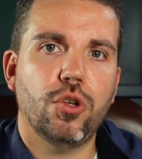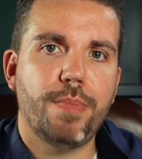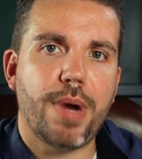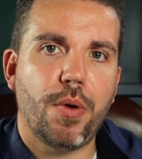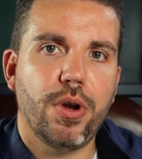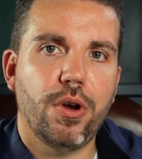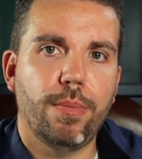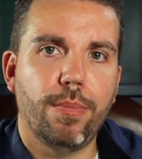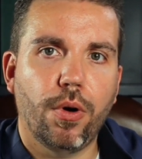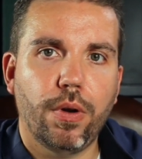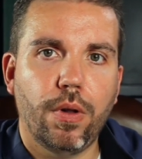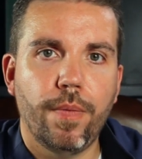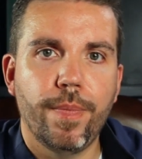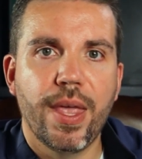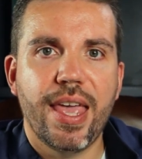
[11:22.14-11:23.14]
Submariner
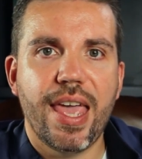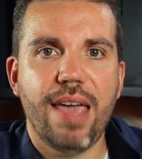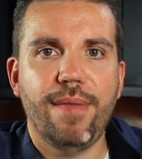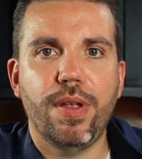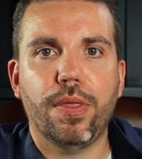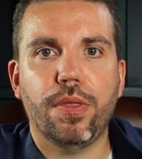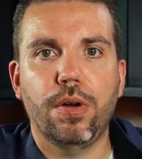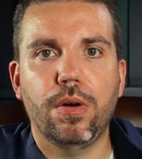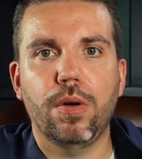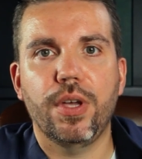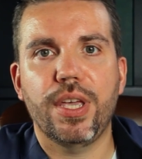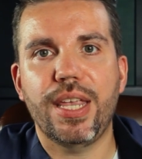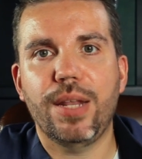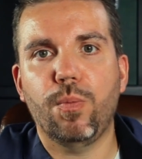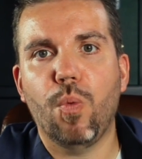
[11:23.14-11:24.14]
model, even
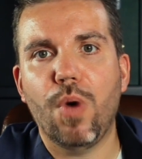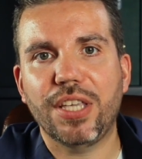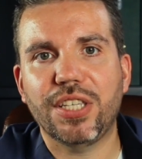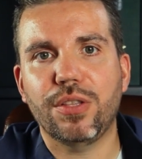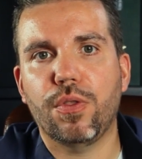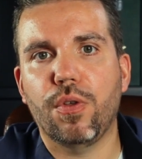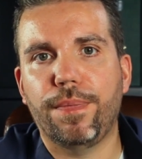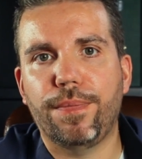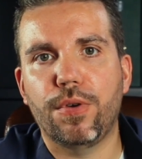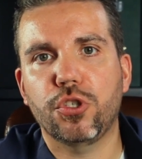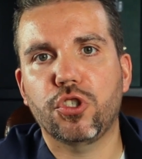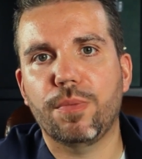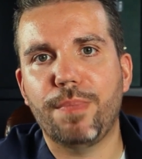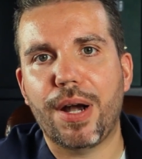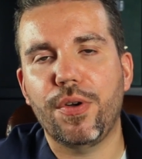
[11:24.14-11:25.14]
though it wasn't the
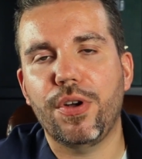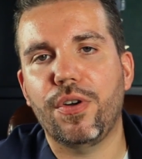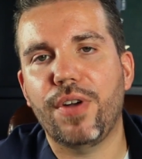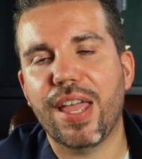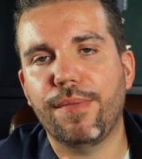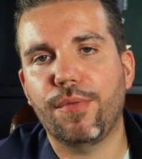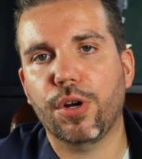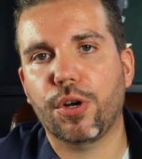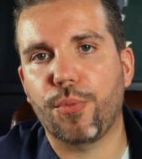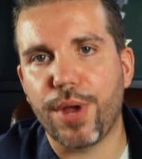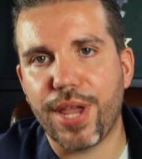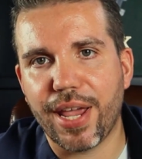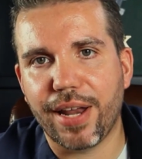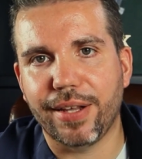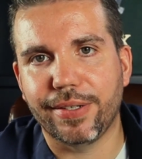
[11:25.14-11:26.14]
first Submariner ever
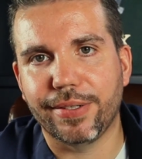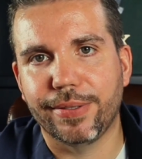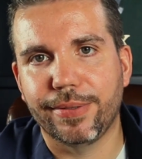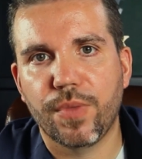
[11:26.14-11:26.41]
created.